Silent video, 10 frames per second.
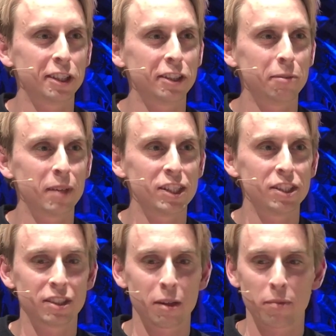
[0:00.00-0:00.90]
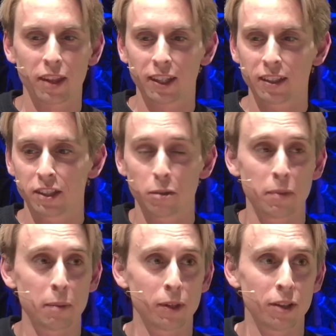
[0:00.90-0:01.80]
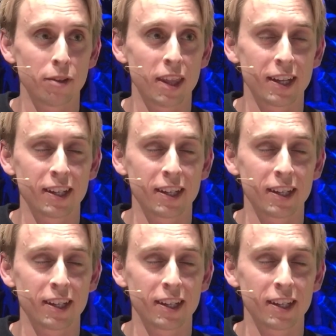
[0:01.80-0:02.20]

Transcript: to mention something. Some people do that.